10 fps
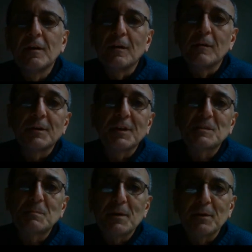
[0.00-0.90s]
of an
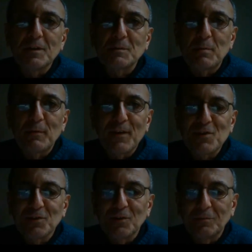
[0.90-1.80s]
experienced
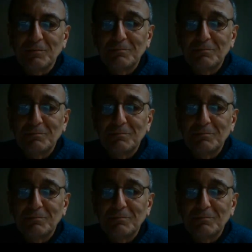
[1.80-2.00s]
professional.